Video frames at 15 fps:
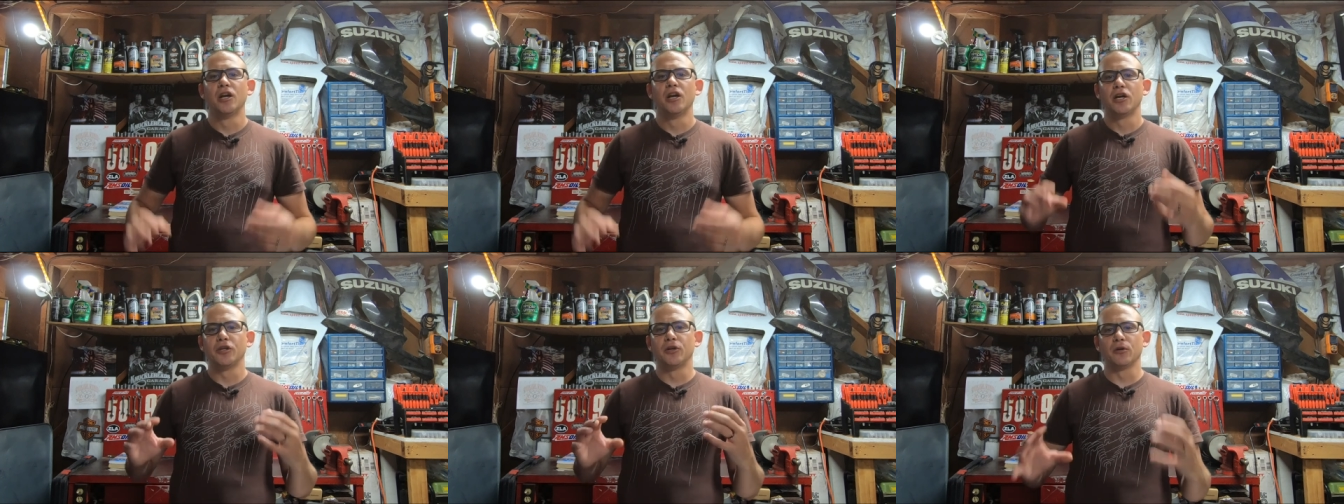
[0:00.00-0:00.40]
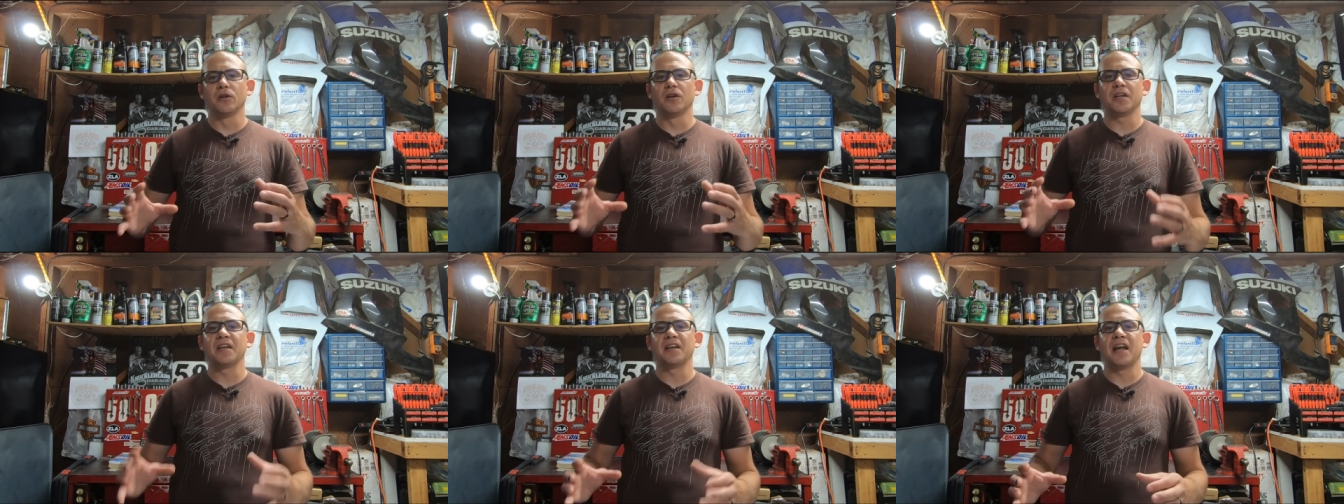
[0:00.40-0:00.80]
you're
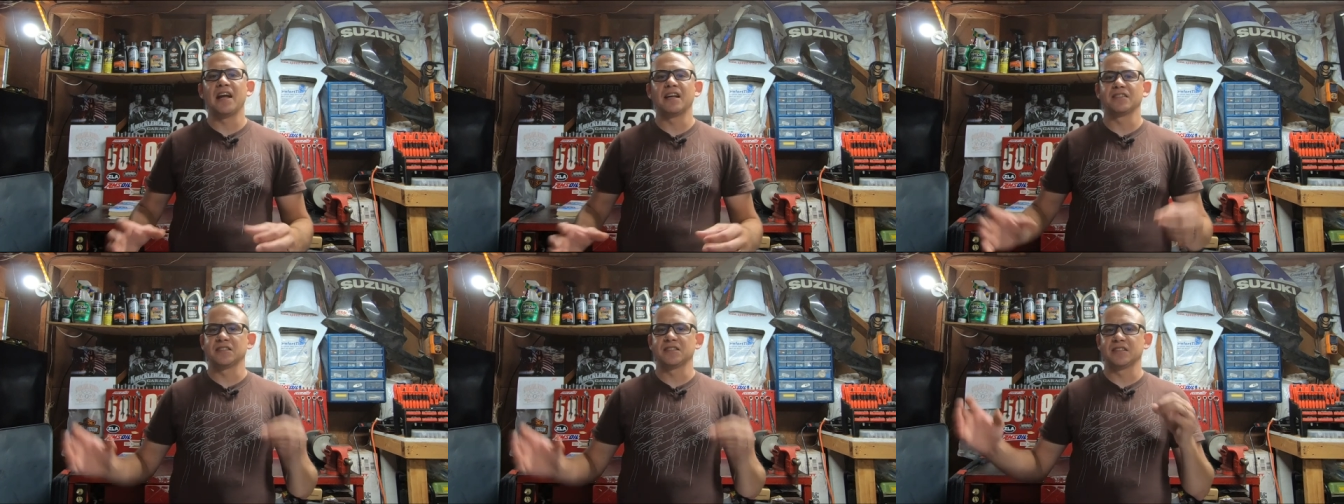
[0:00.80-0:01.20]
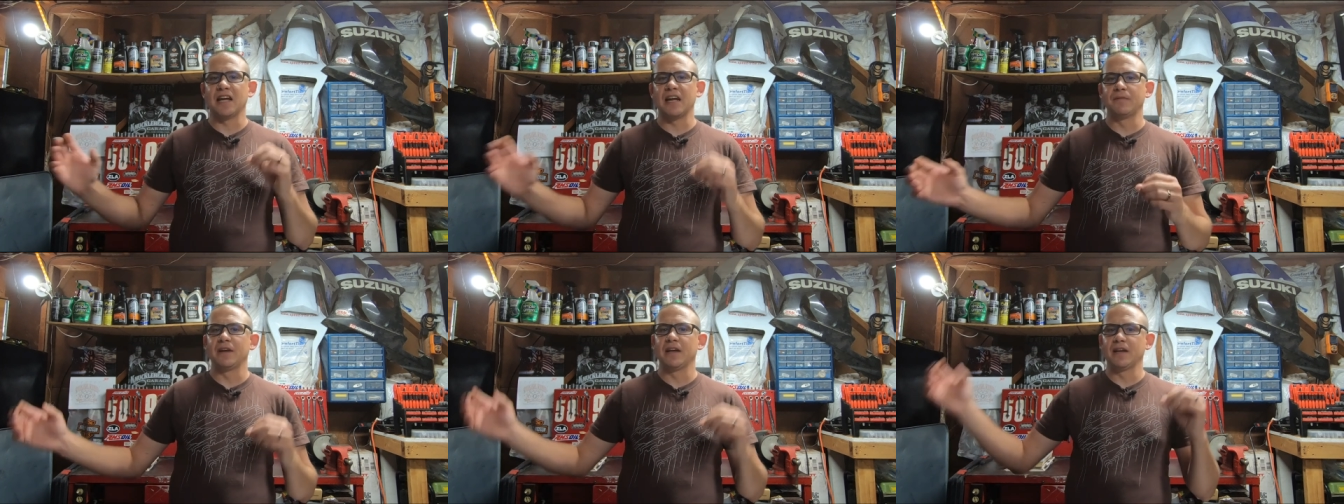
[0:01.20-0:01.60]
looking at
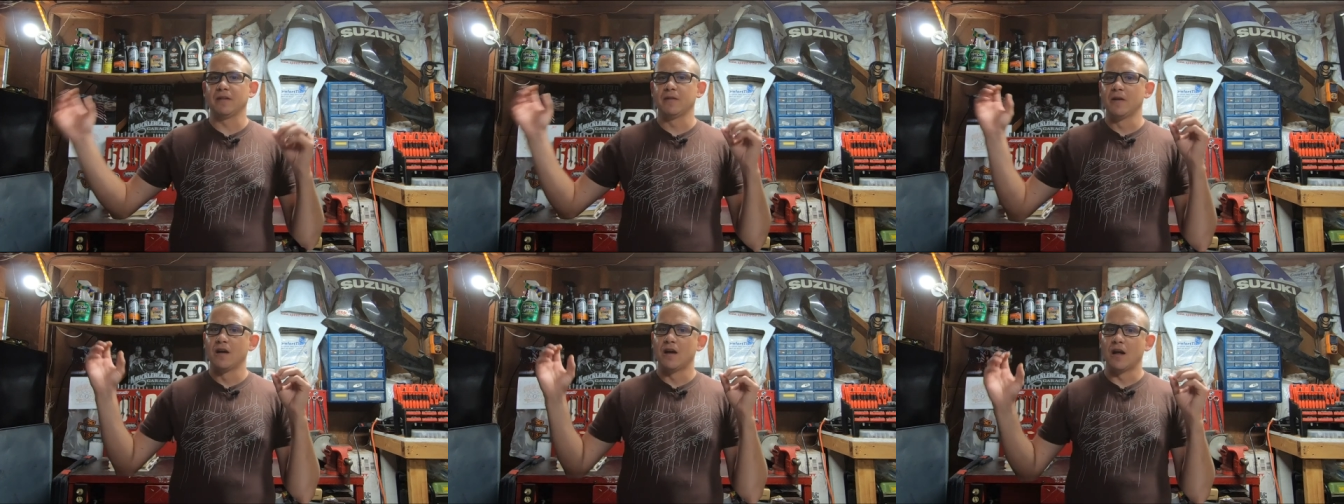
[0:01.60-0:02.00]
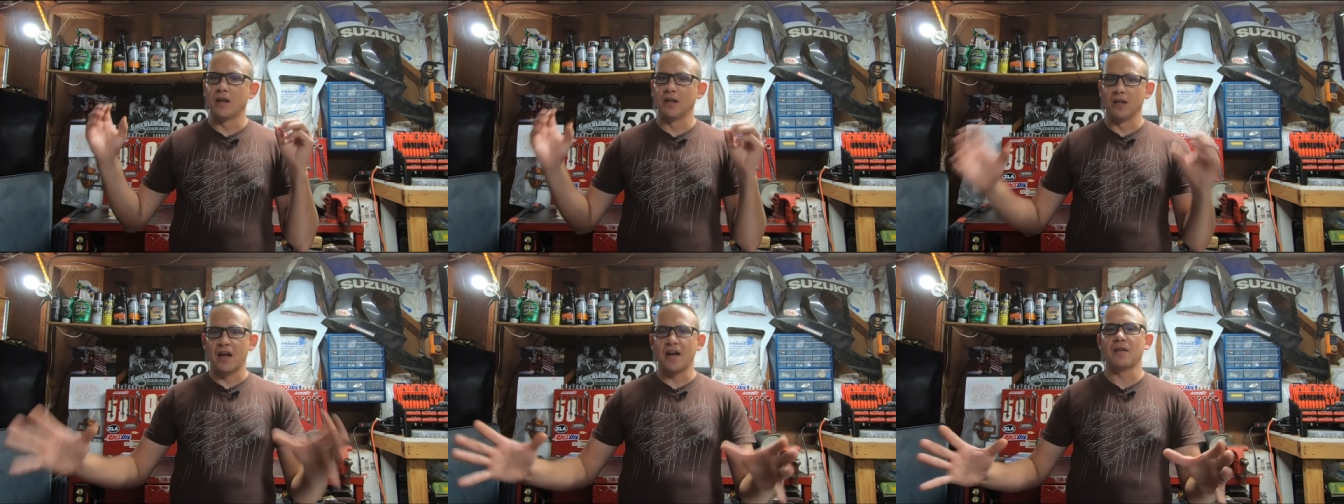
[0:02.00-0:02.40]
saving a
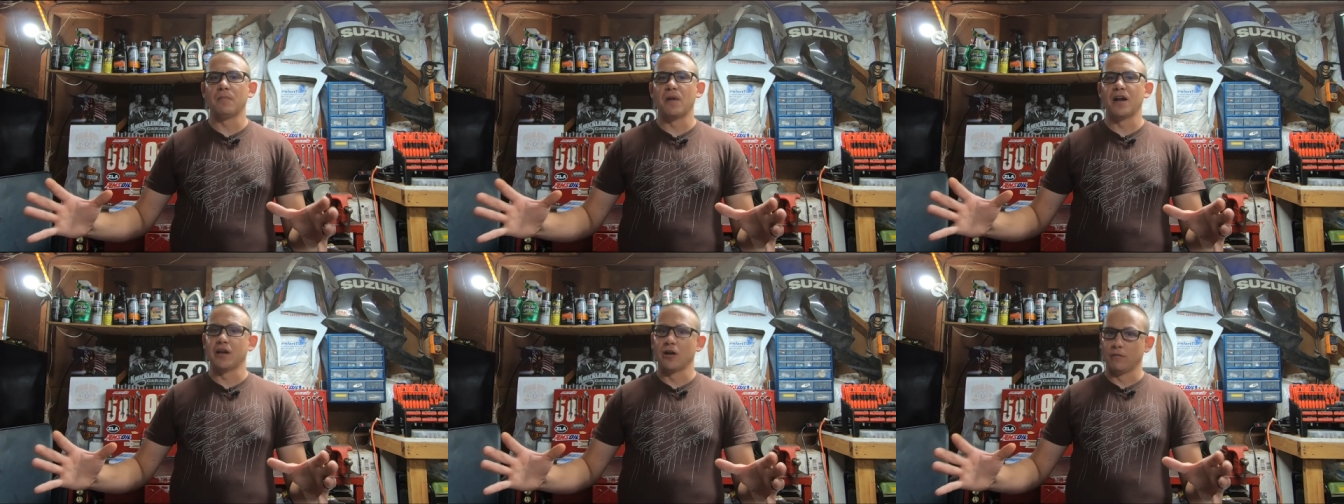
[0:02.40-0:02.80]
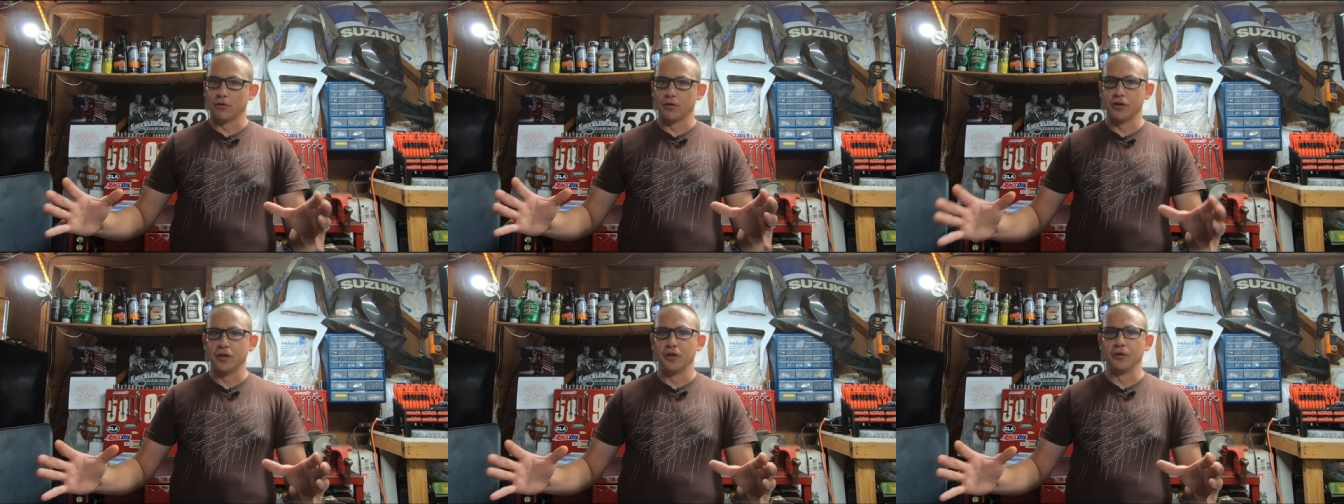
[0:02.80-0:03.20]
lot of money
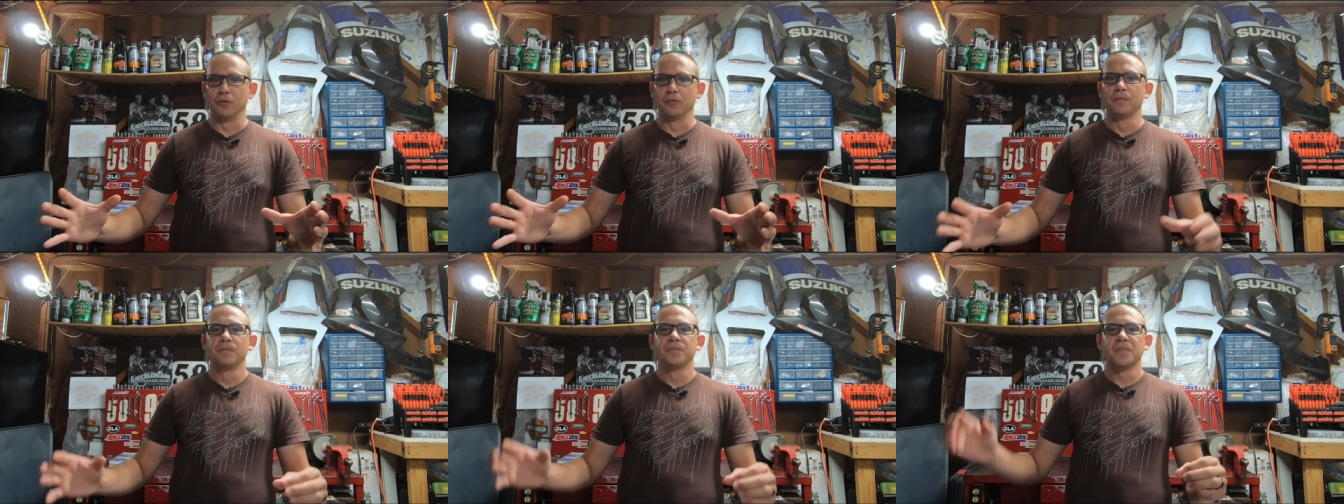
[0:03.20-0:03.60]
over new,